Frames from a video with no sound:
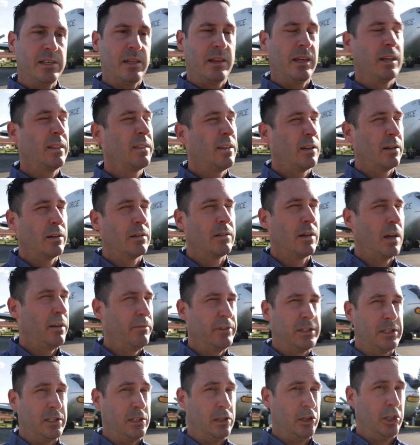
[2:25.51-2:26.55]
I think they're
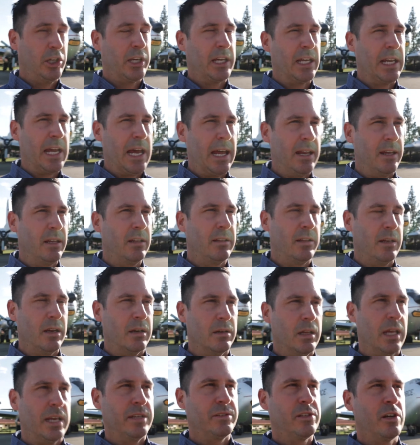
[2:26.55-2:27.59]
obviously looking at it, the
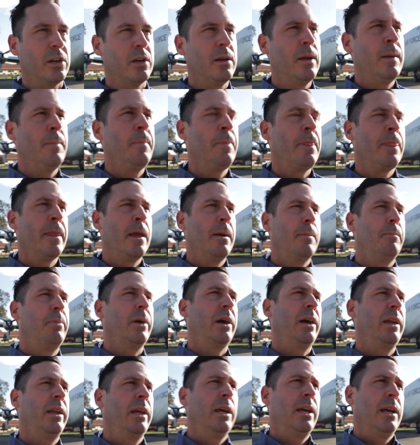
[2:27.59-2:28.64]
airlines are.
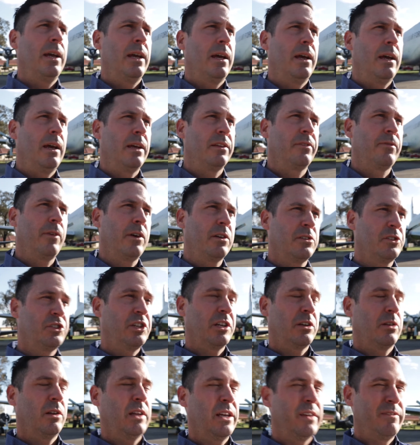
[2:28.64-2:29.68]
But as far as
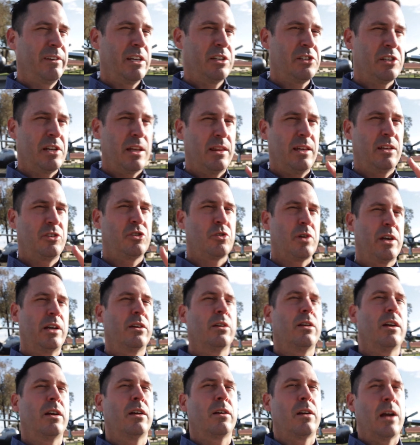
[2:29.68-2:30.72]
general aviation, I think
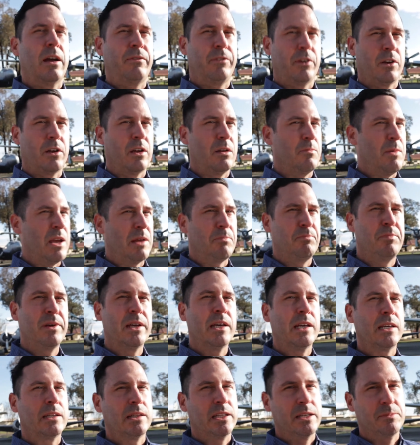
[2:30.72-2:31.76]
trainer aircraft are gonna make
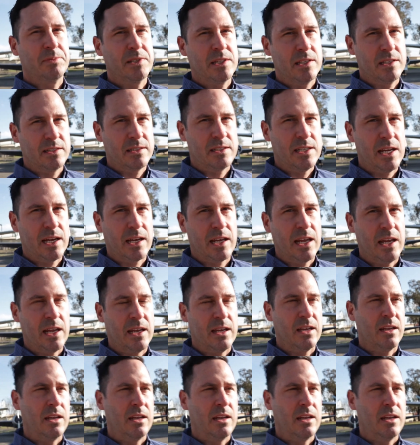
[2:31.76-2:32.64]
big leaps this decade.